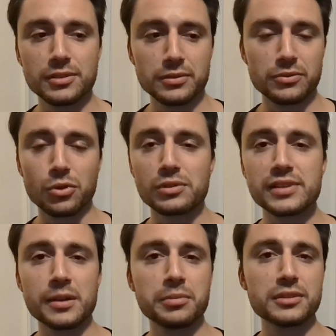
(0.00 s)
You, of
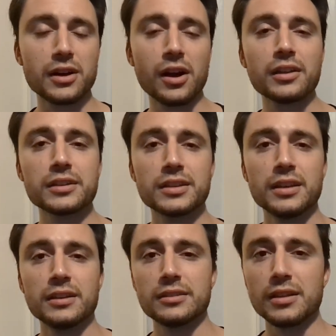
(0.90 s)
course, have platonic
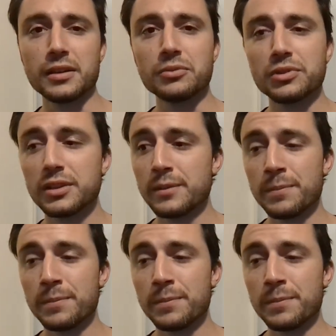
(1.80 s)
love with